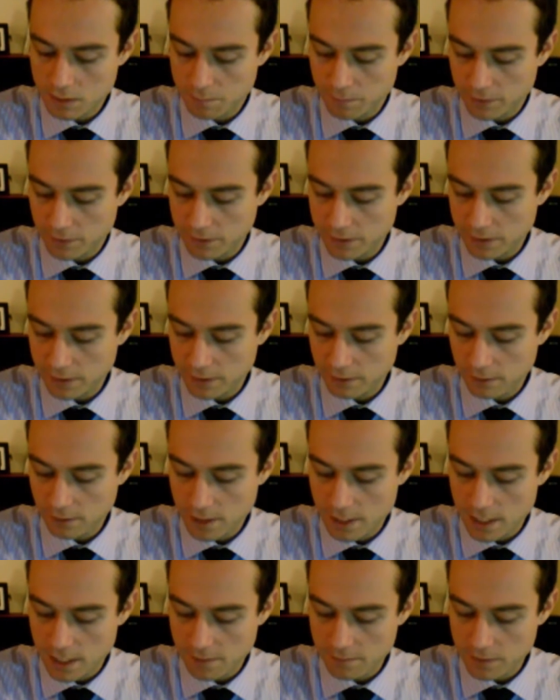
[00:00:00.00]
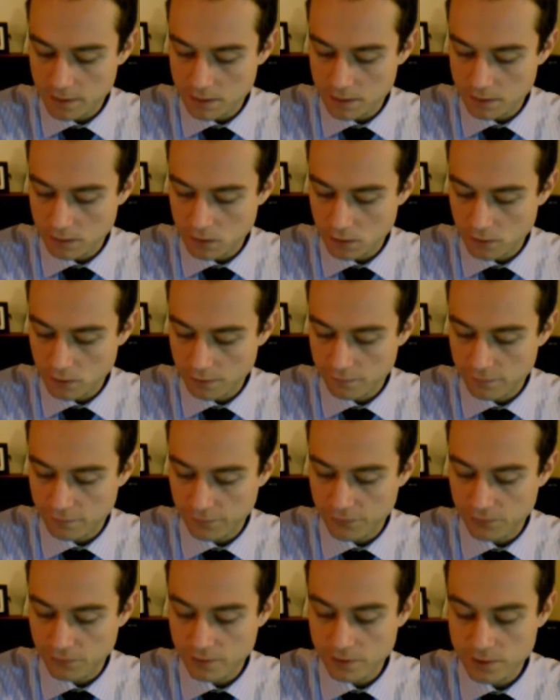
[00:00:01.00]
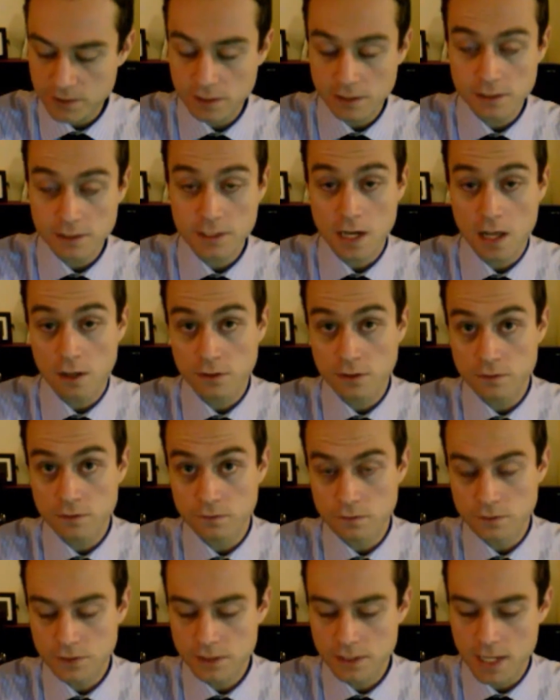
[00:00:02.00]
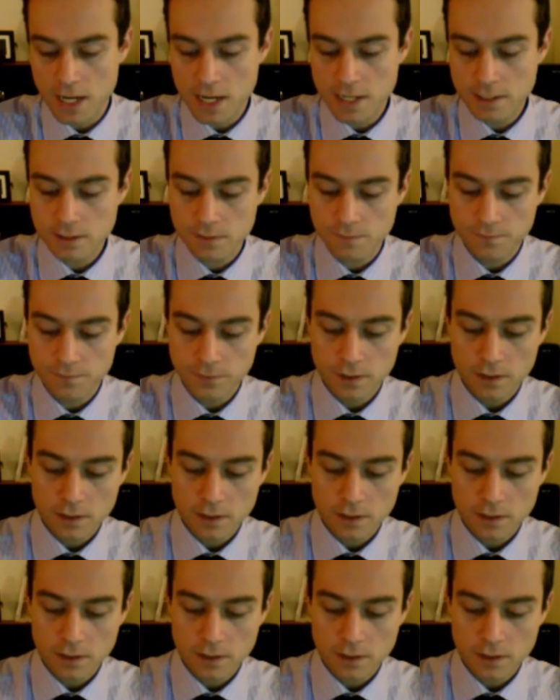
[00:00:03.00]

particular item is going for $36 full size.